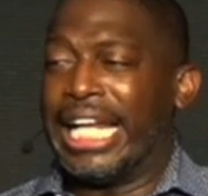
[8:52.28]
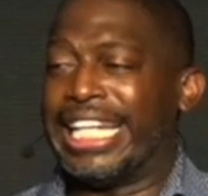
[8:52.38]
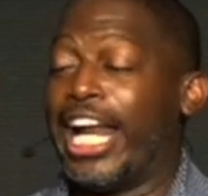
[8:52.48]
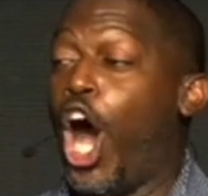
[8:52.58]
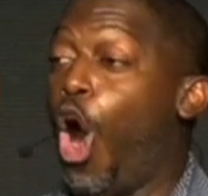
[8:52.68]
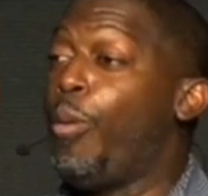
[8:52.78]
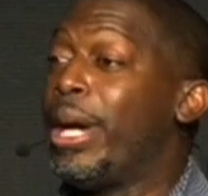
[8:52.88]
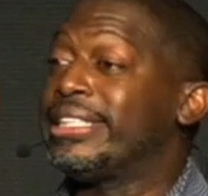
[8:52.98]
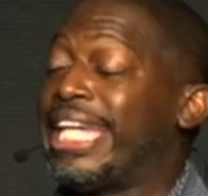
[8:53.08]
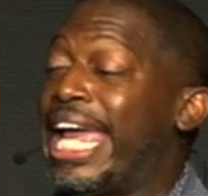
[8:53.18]
that
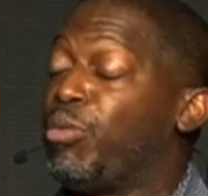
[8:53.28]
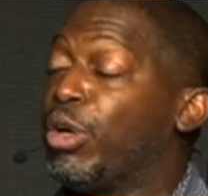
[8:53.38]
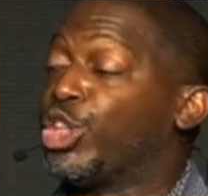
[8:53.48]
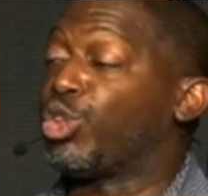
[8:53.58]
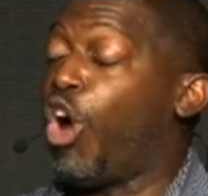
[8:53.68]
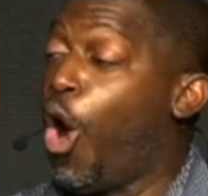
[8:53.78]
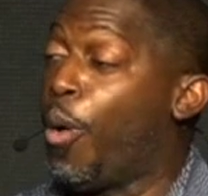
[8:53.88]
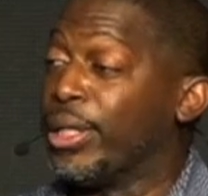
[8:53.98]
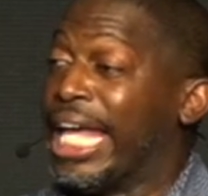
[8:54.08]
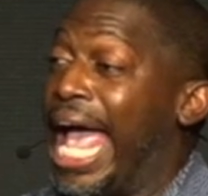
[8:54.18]
always take
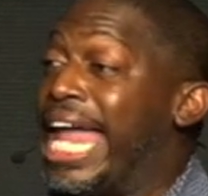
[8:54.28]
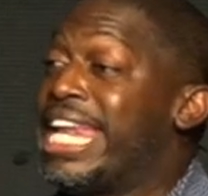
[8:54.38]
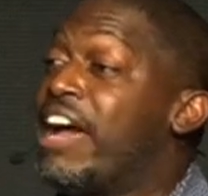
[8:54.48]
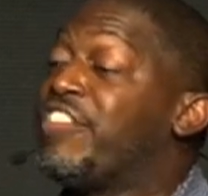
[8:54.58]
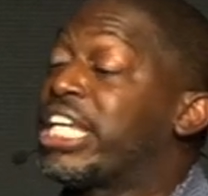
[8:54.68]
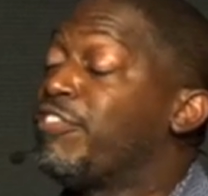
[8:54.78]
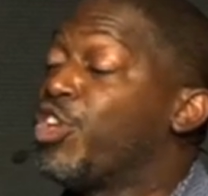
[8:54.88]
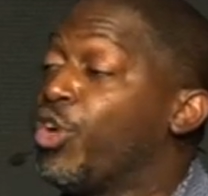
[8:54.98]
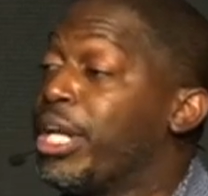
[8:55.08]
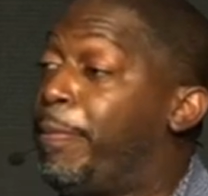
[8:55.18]
withdrawals and never give
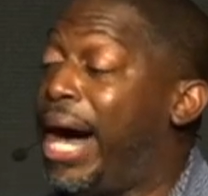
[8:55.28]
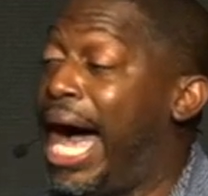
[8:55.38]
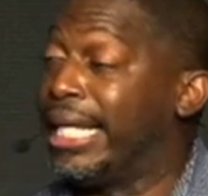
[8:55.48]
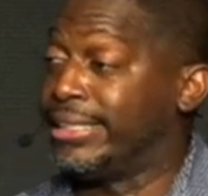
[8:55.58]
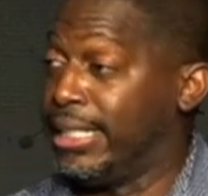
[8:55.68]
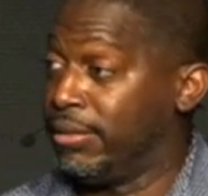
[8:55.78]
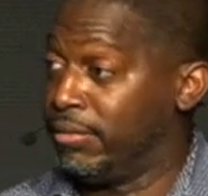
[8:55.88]
you a deposit.